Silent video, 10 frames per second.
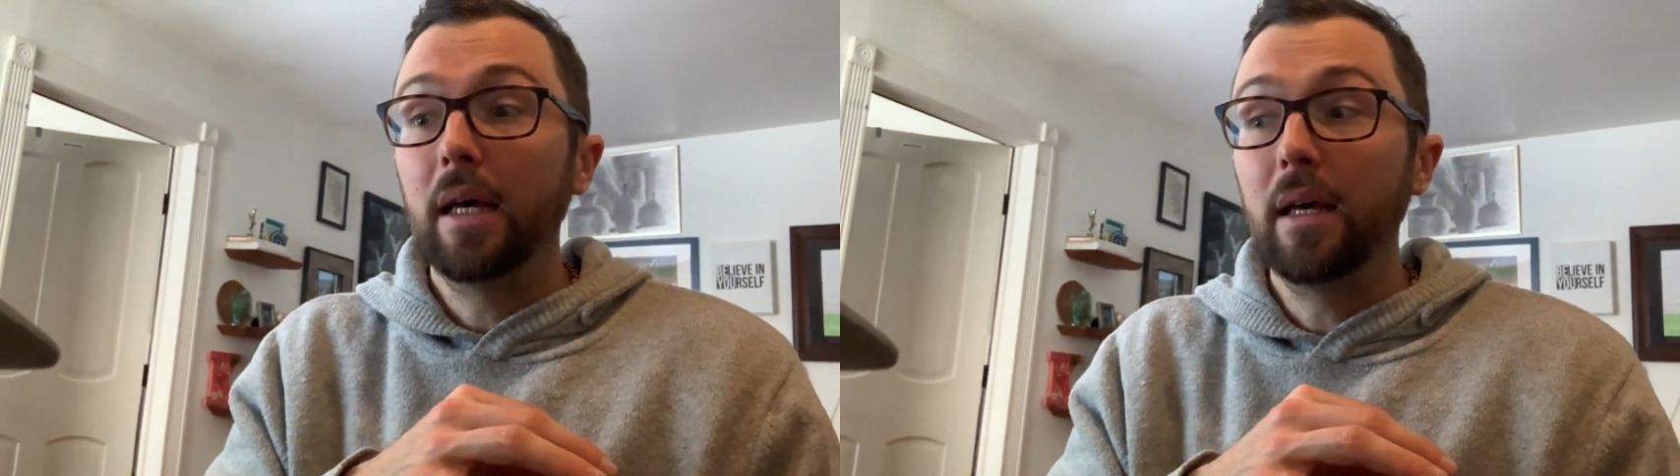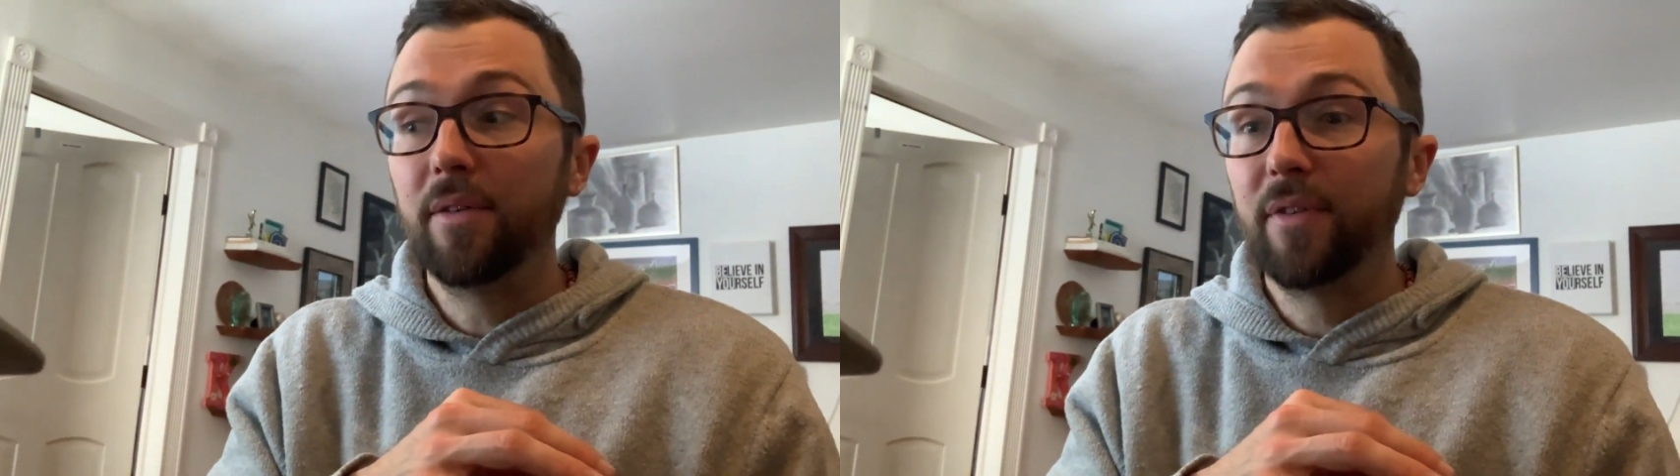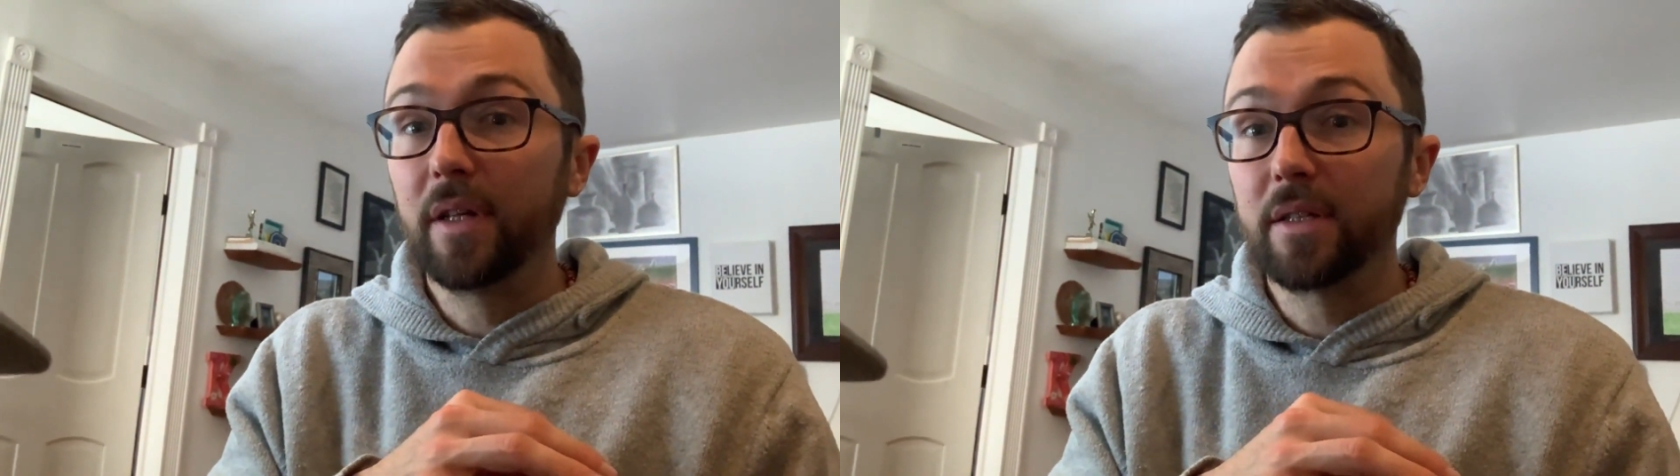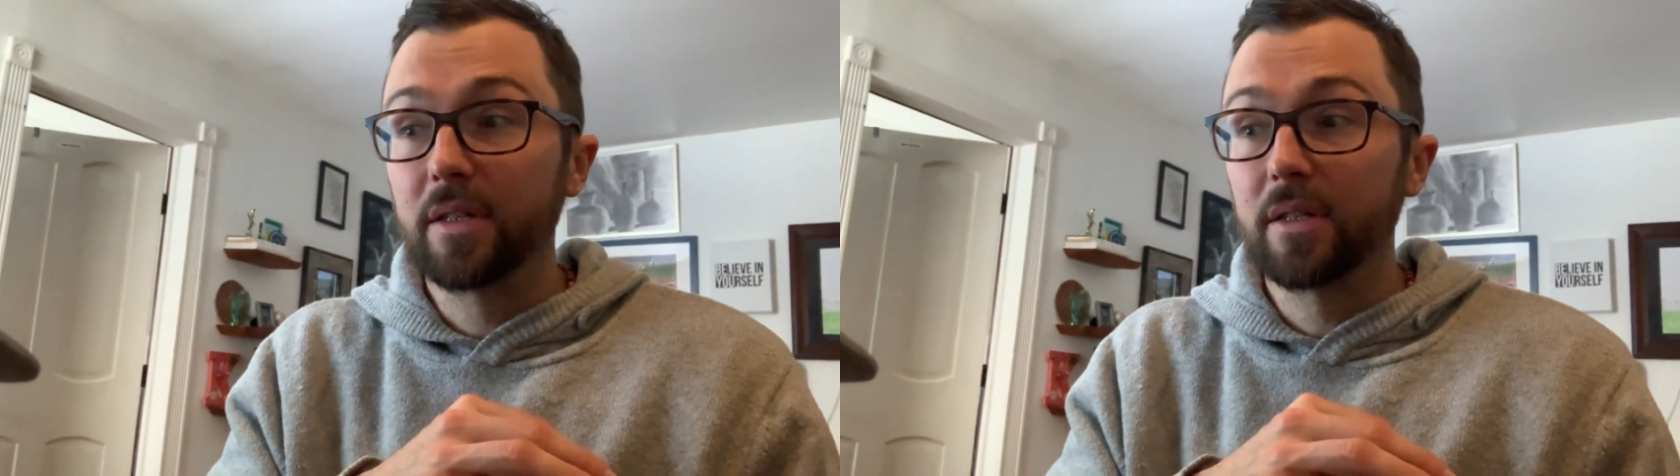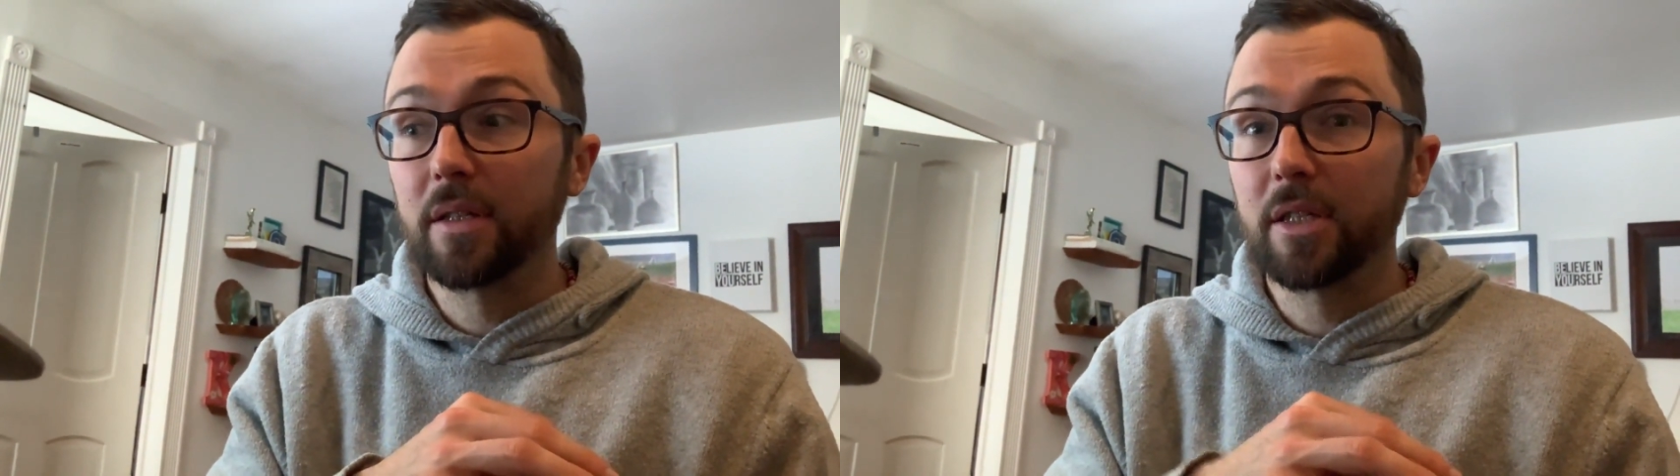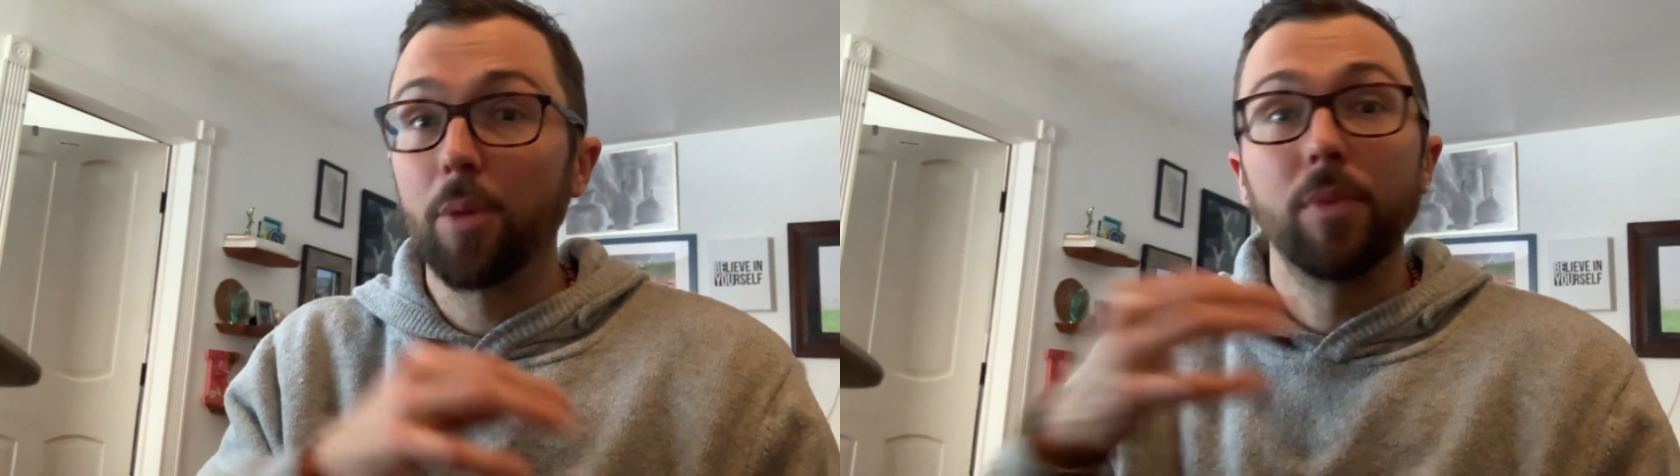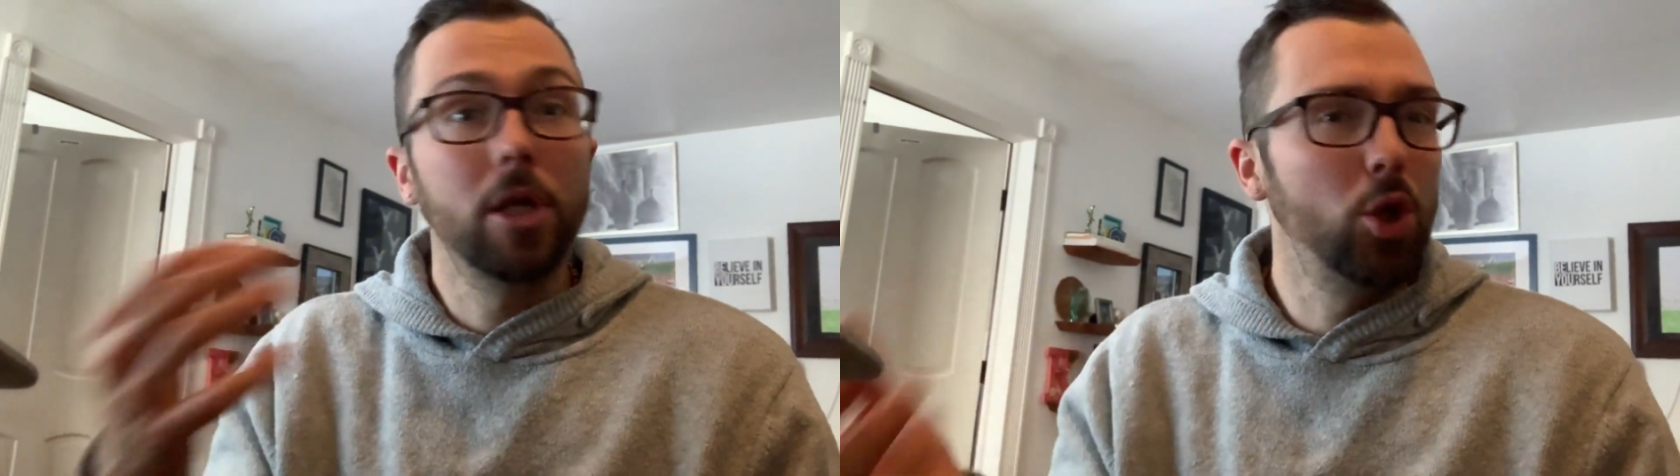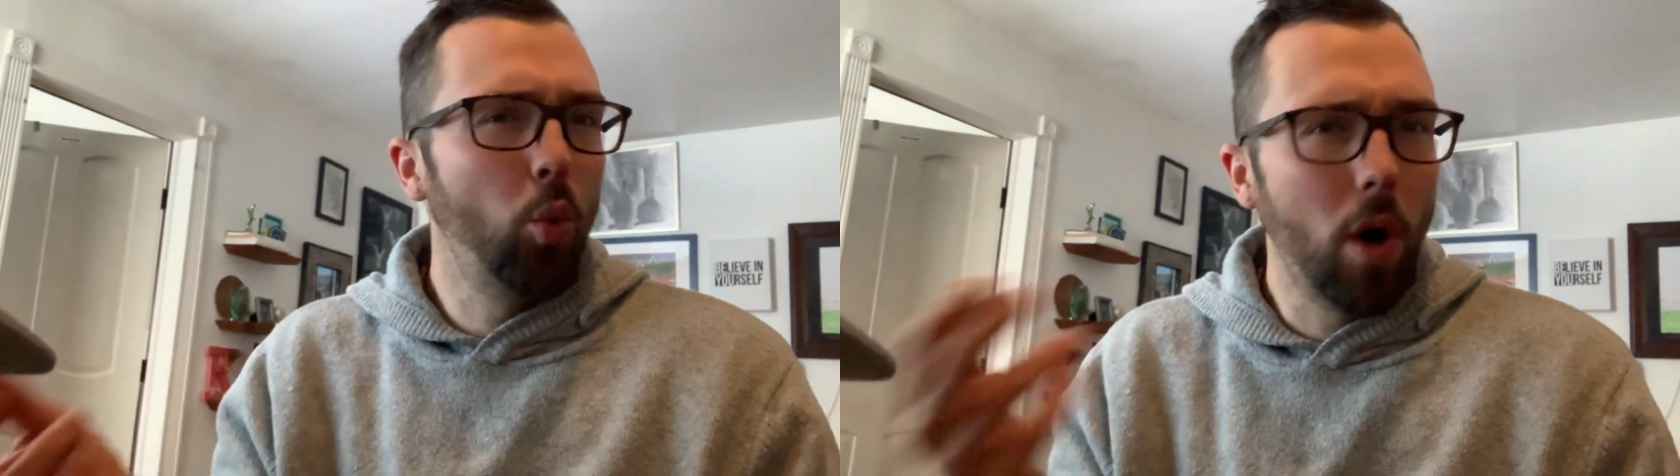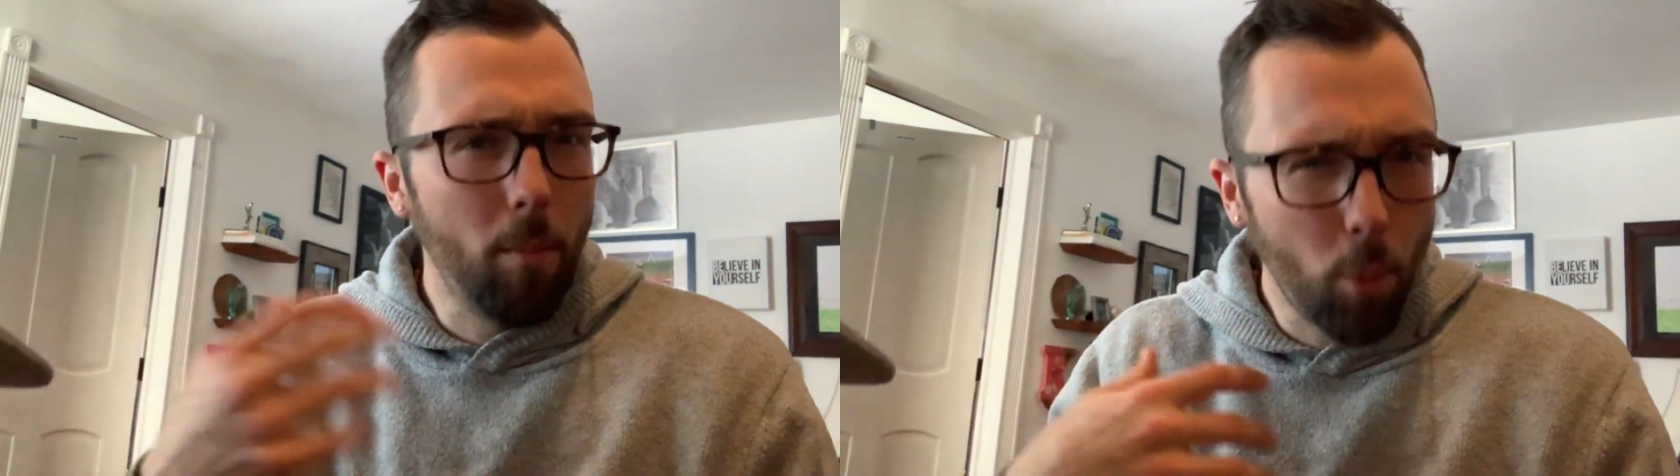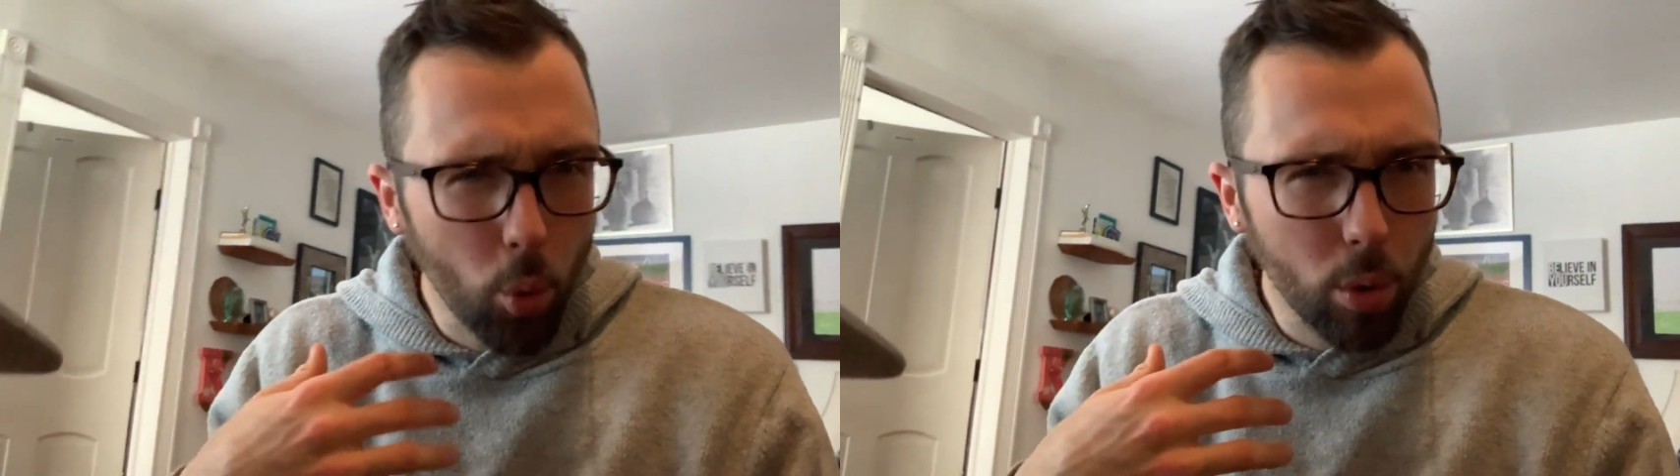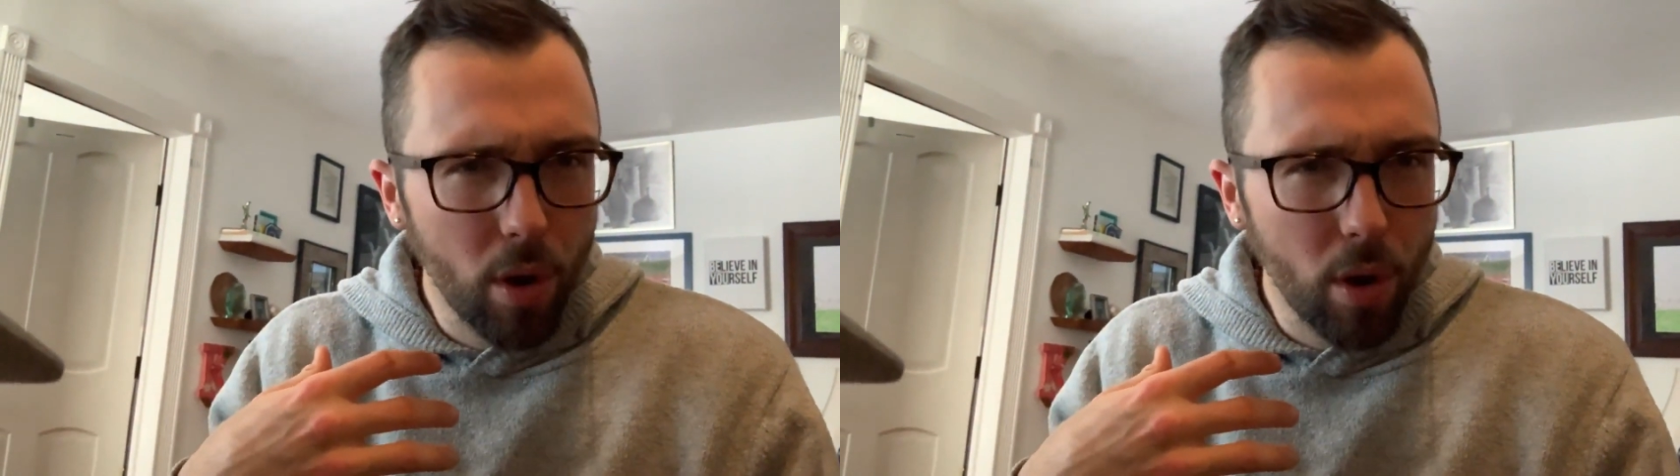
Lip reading: if it's something you want more